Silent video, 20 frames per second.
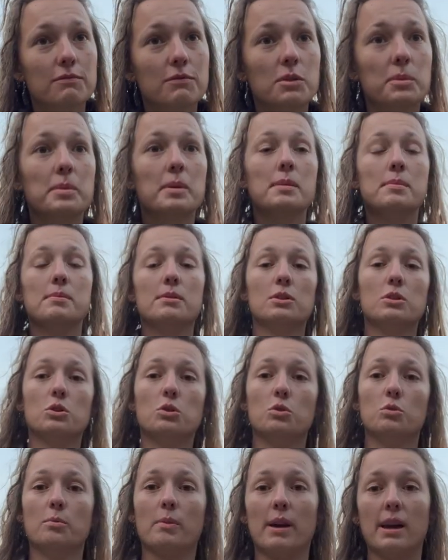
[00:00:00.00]
for people
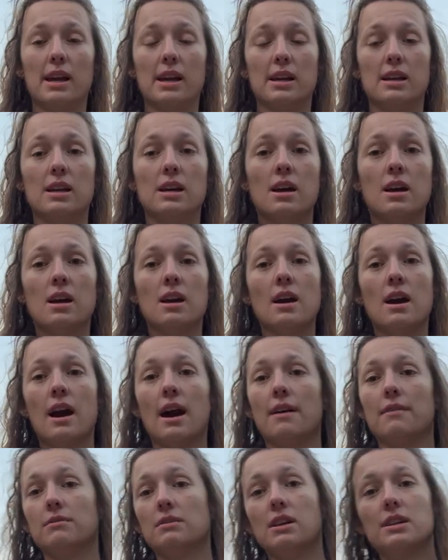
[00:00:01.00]
who may
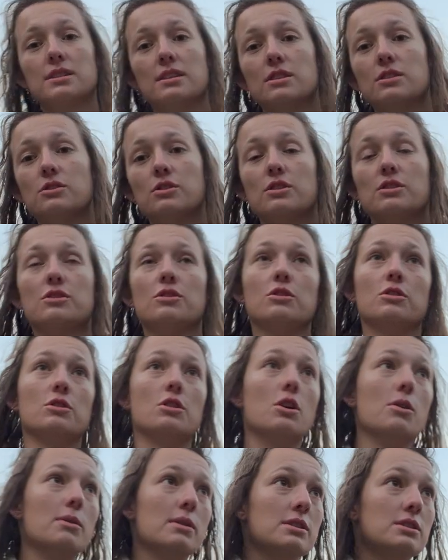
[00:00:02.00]
have less interest or
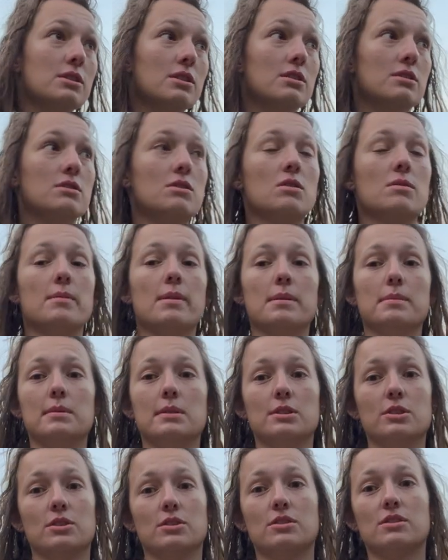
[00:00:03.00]
no interest or maybe
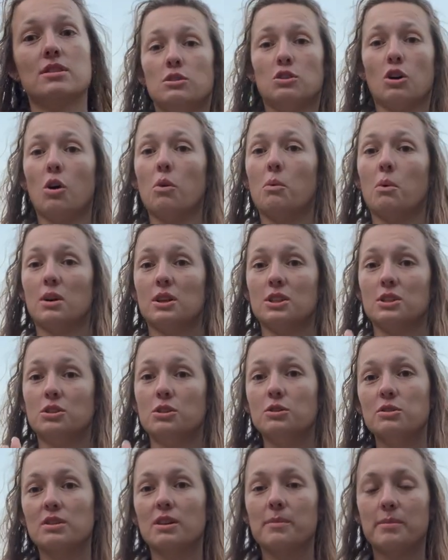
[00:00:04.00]
just don't want to
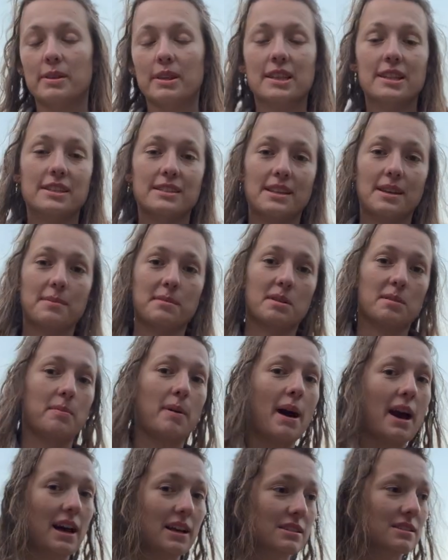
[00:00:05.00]
do something in the same
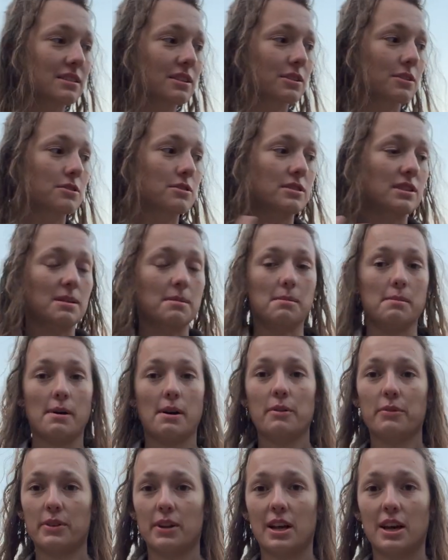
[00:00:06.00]
capacity or the same
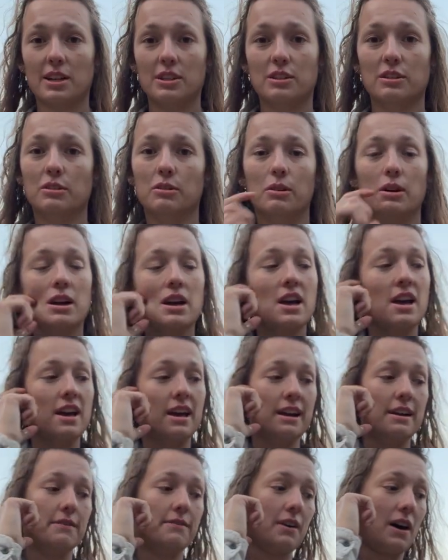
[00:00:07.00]
amount that I do.
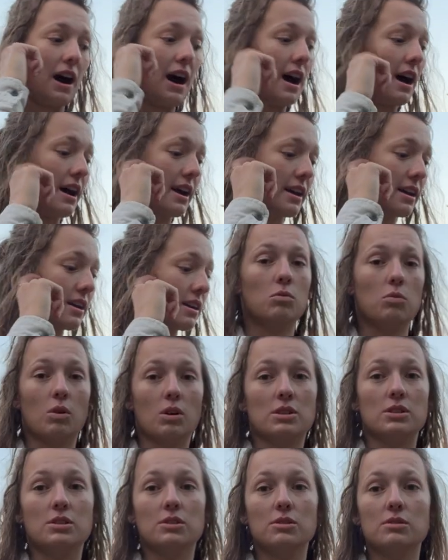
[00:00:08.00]
If I
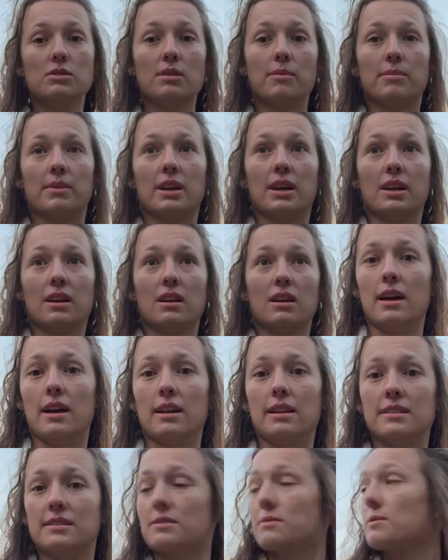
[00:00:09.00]
want to do something and it's a